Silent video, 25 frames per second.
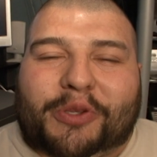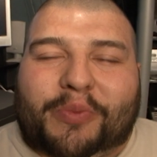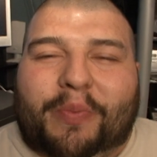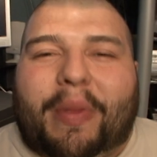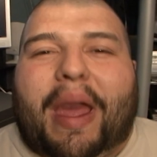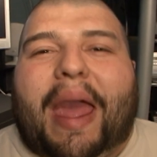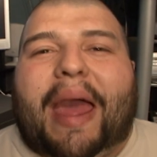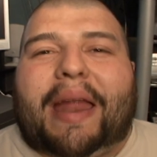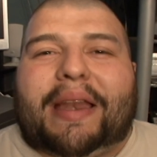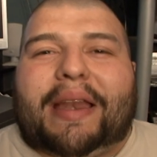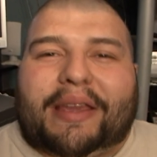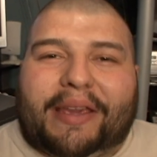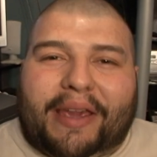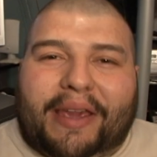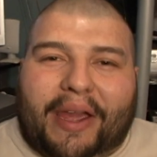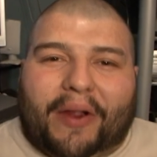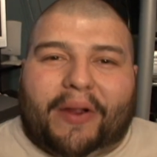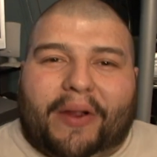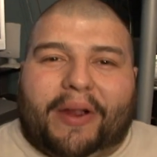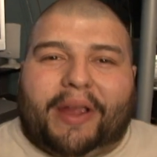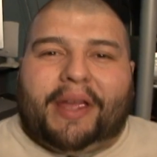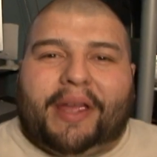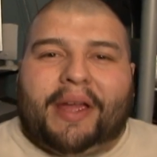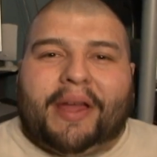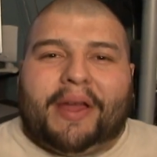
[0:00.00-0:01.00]
Matt and
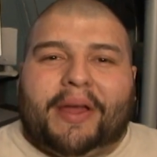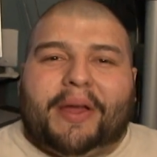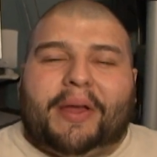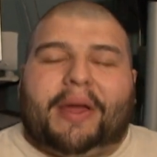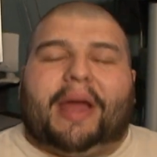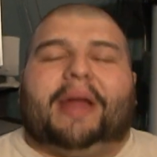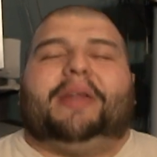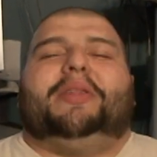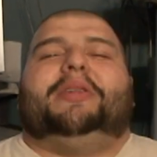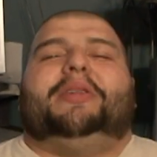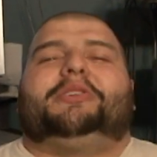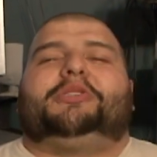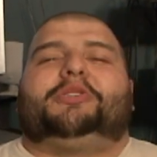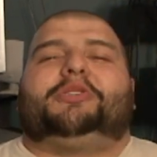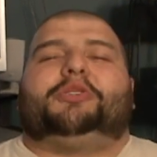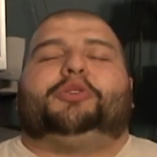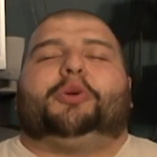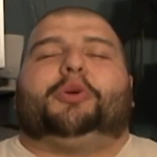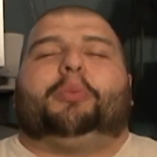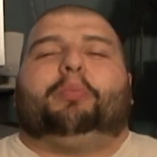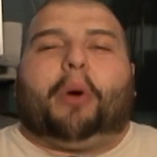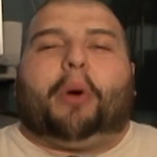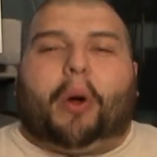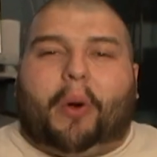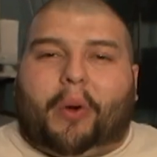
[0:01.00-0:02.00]
Gary, and this is
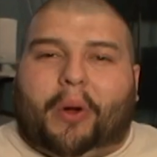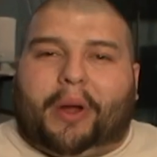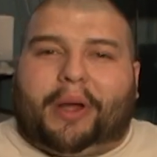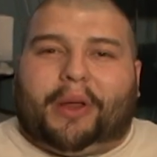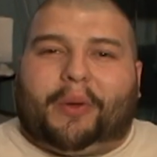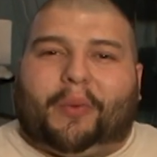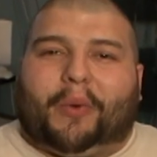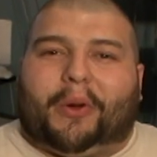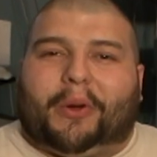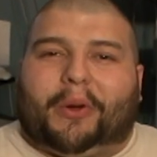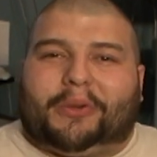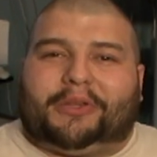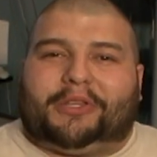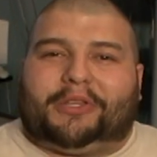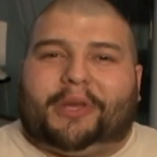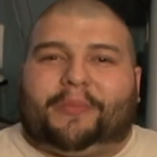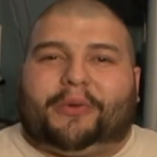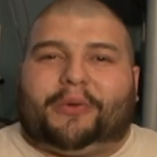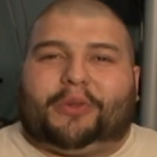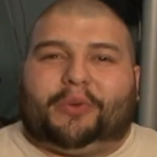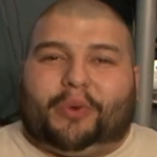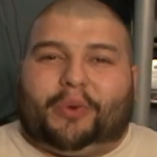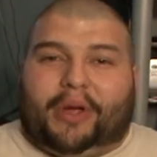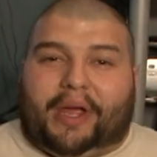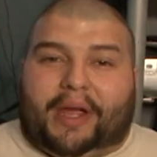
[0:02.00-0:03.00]
your Bow Hunting World Tip
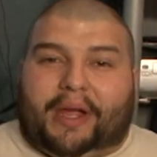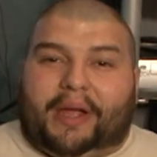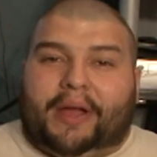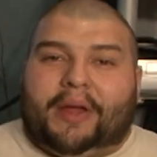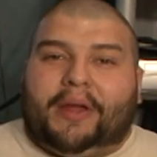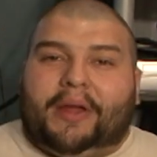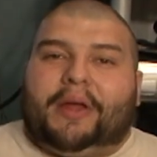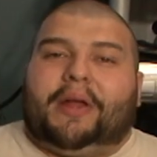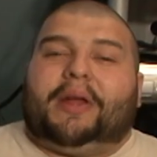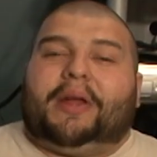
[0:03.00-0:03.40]
of the Week.